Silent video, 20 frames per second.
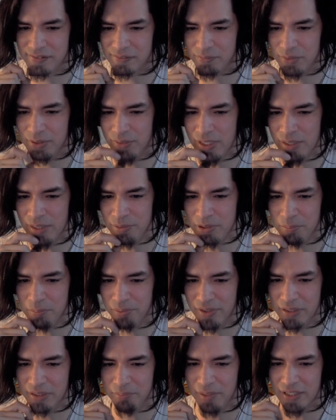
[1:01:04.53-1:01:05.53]
We were able to
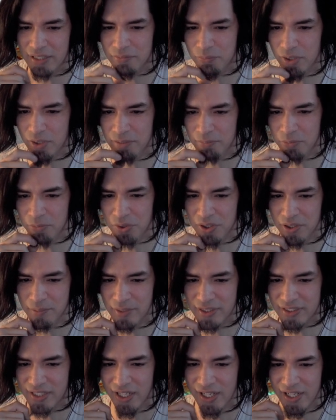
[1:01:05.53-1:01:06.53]
bring back one more
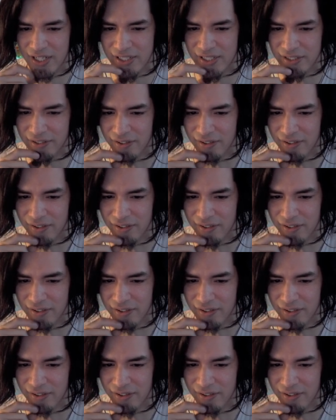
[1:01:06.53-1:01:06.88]
Macayon!